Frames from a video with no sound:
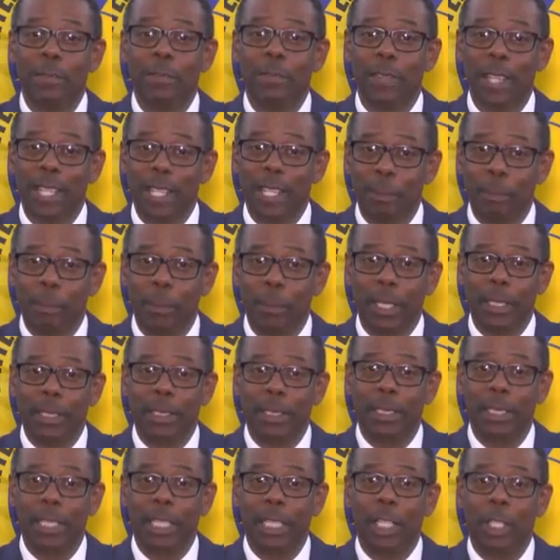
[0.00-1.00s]

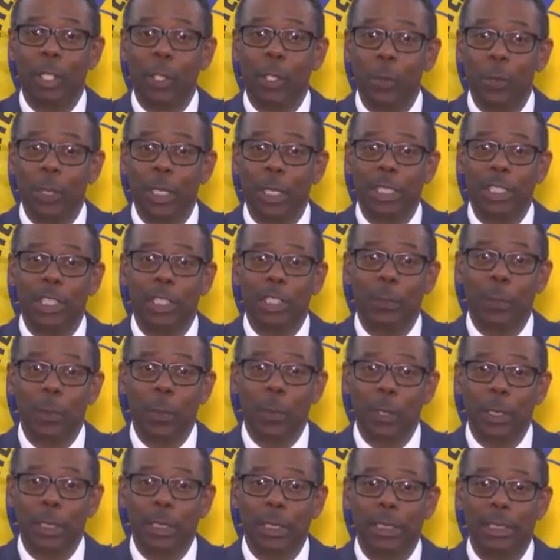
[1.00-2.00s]
development, including
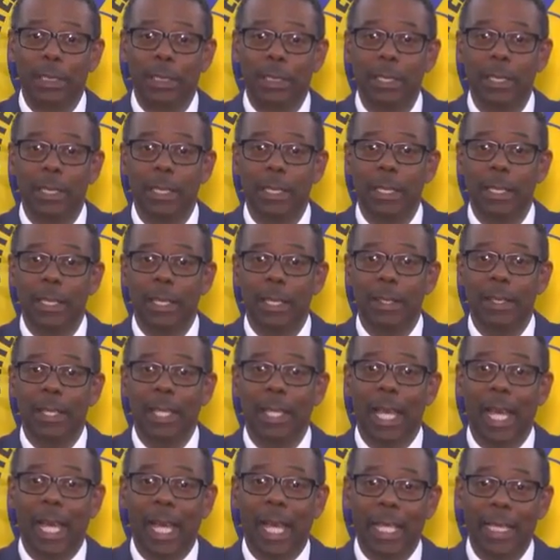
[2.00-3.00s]
sports,
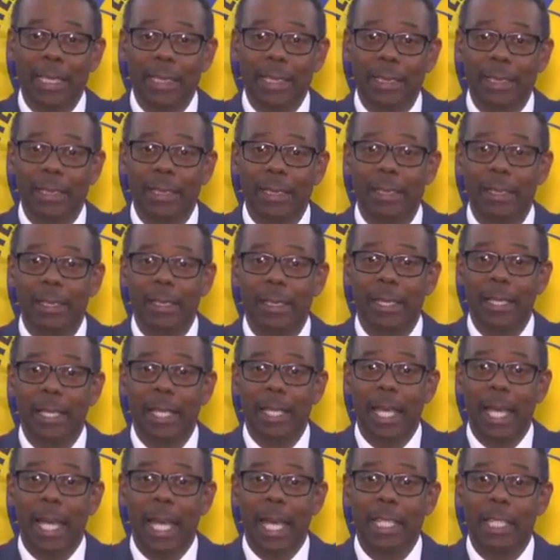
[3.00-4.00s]
the arts,
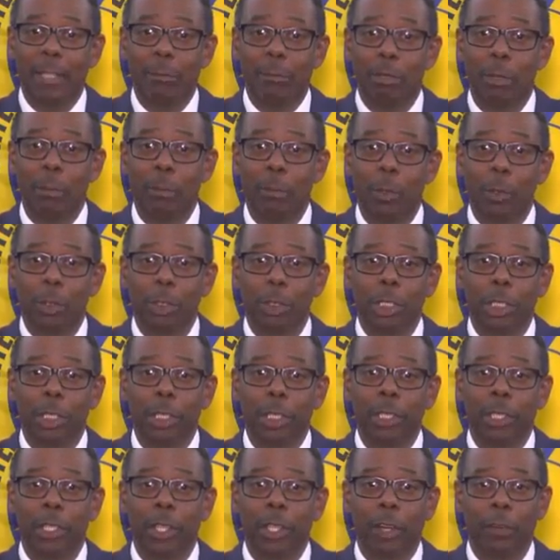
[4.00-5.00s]
and the
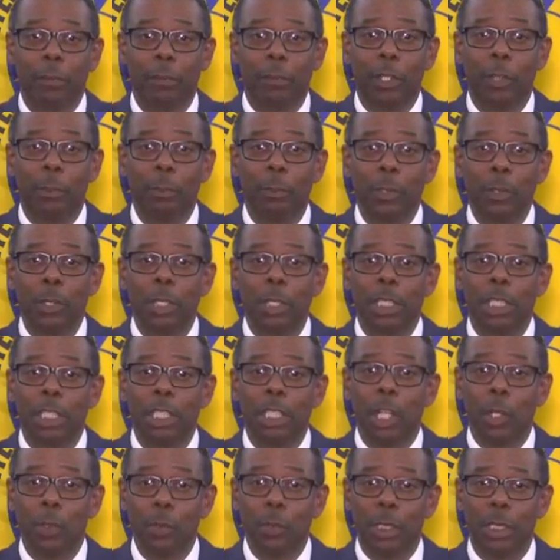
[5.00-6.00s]
promotion of
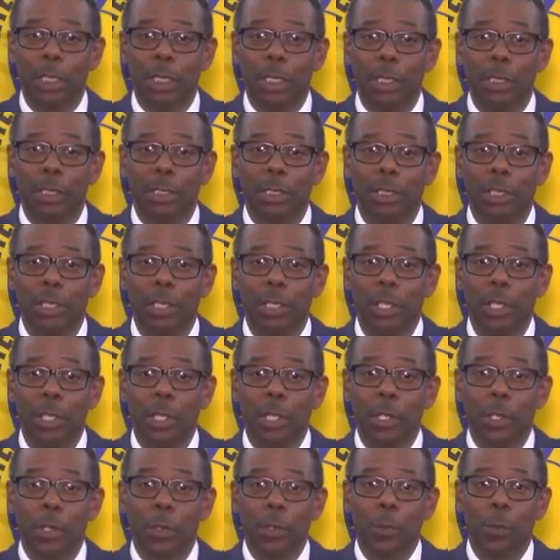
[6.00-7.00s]
community councils,
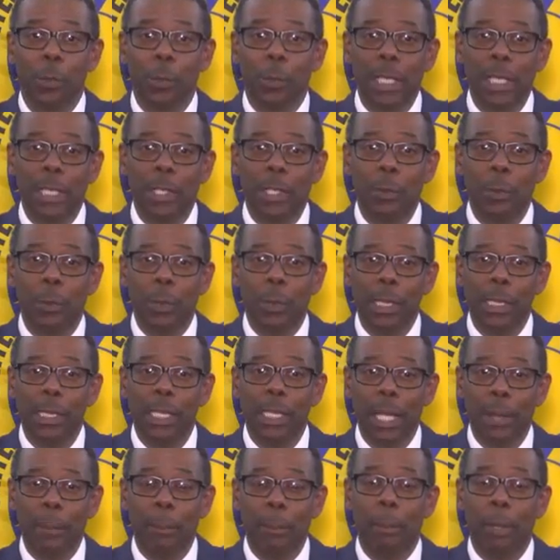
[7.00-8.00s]
we
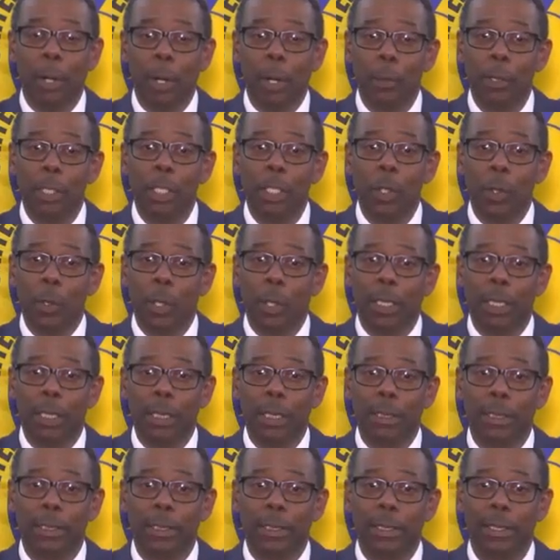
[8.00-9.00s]
will empower
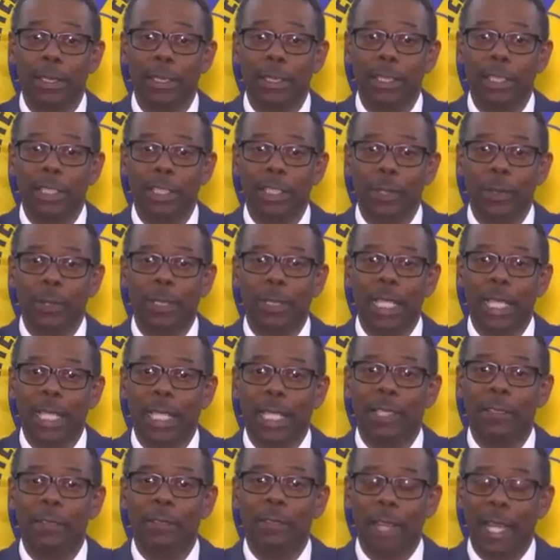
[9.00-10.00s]
locals to
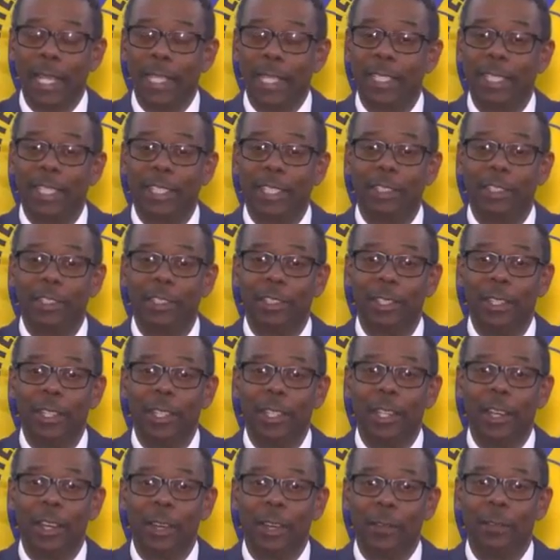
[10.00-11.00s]
take advantage
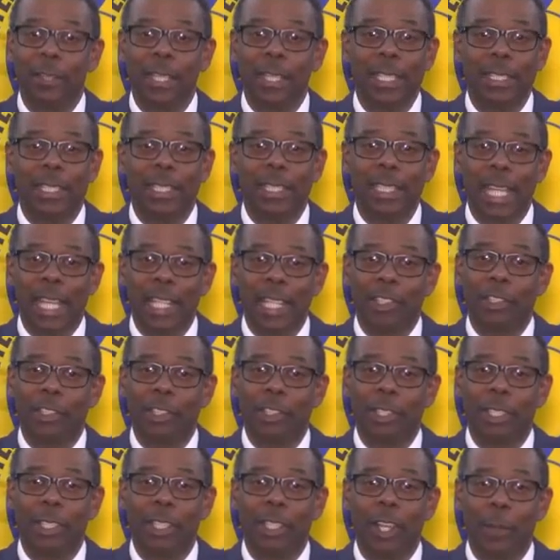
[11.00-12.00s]
of
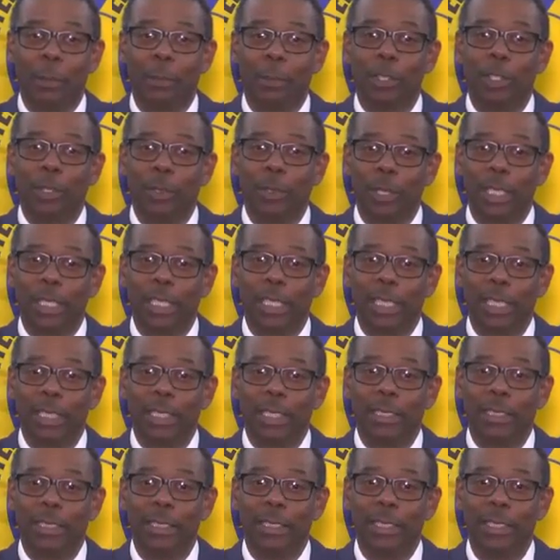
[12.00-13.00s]
international
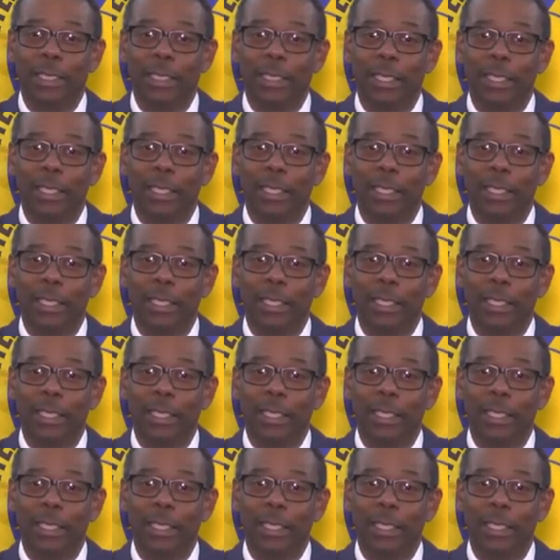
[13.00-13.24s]
opportunities.